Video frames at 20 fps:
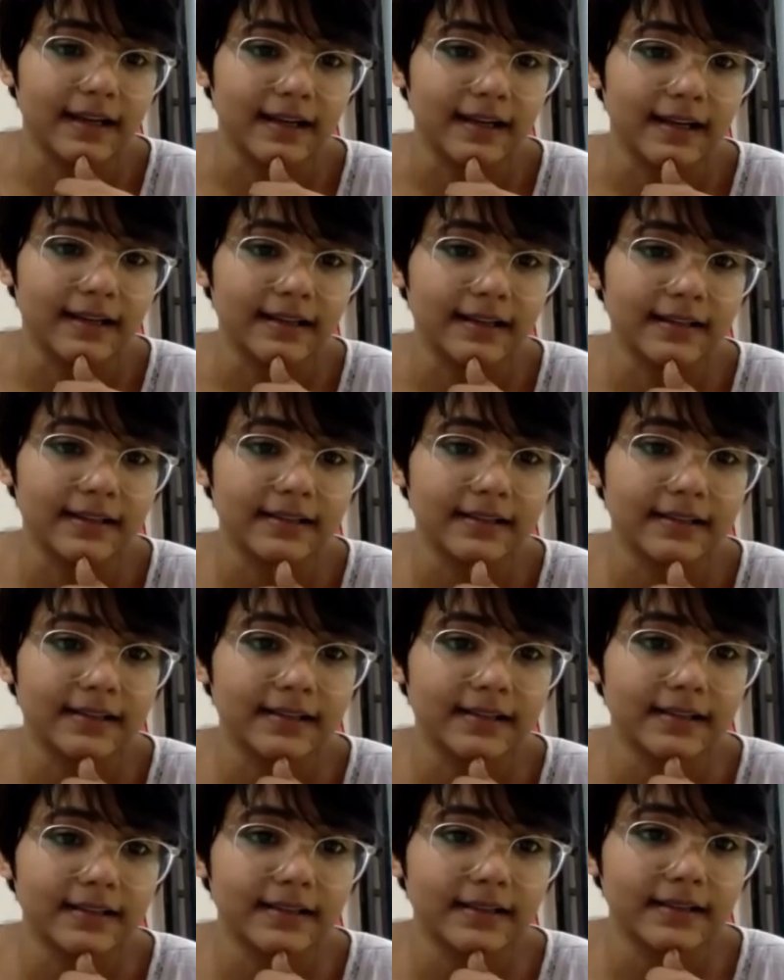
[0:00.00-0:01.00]

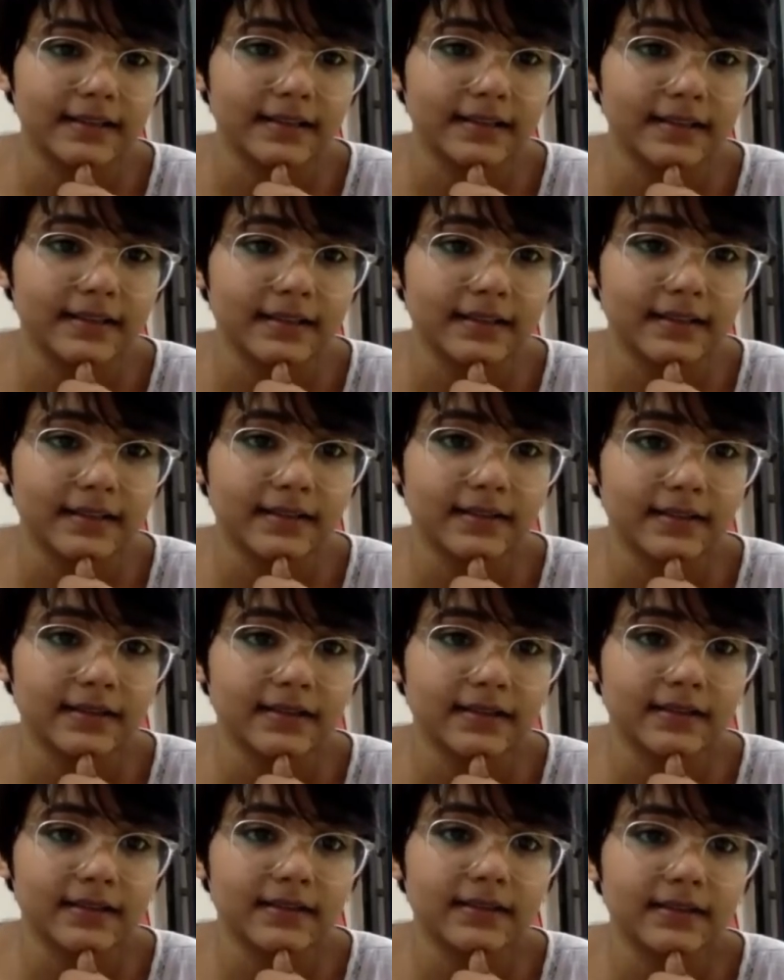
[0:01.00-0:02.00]

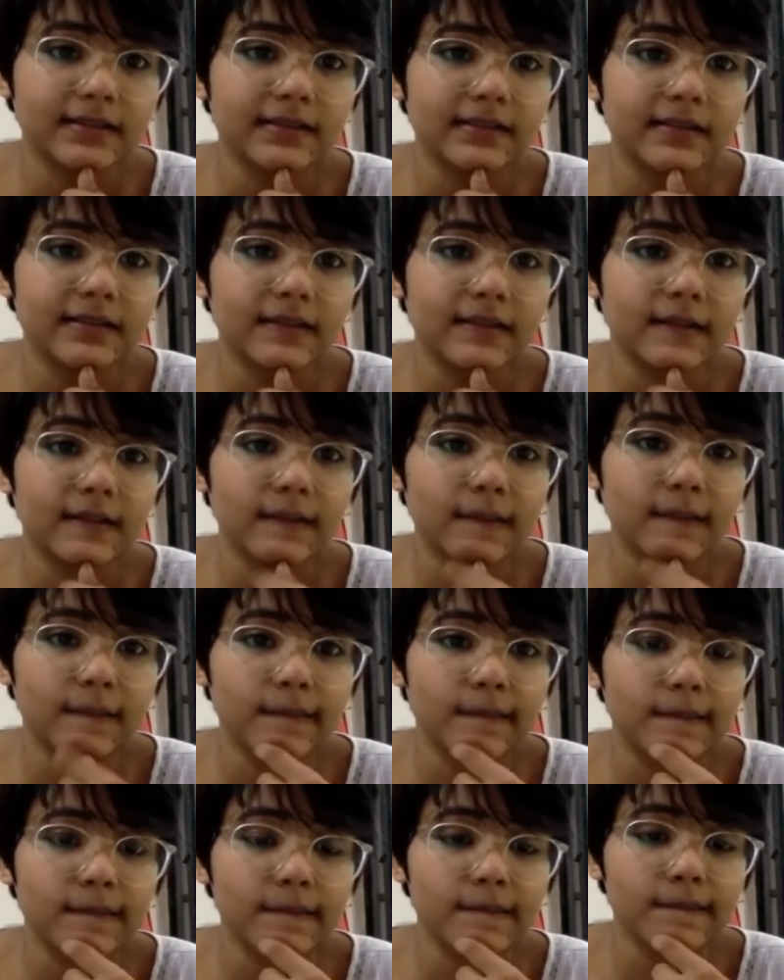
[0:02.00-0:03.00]

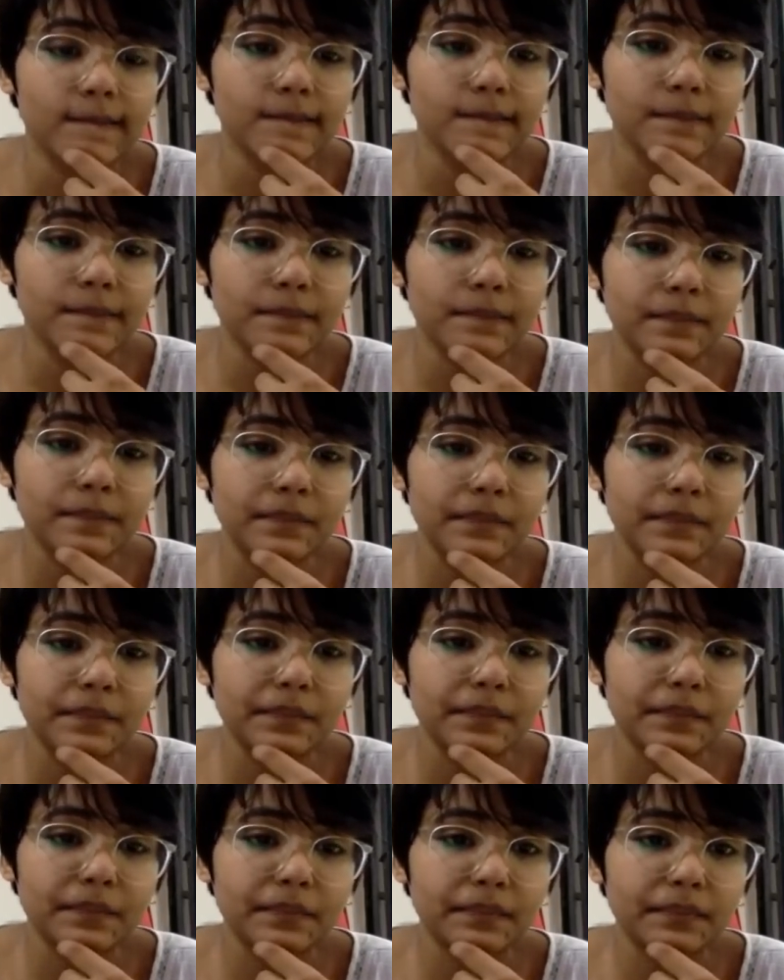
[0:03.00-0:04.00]

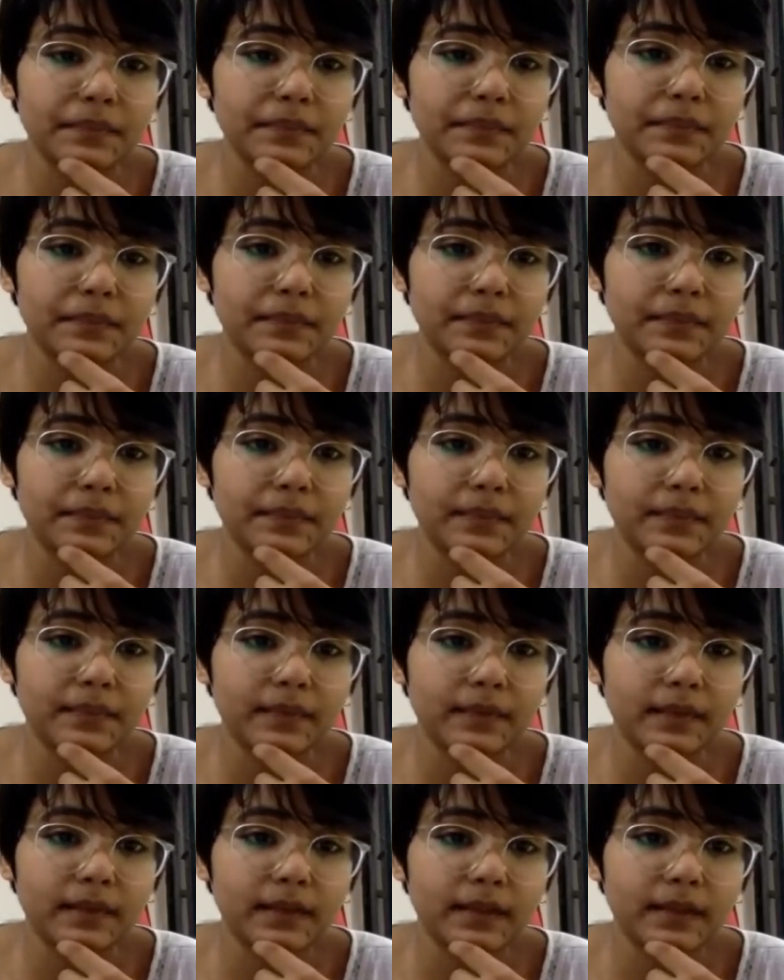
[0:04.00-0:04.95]
(not speaking)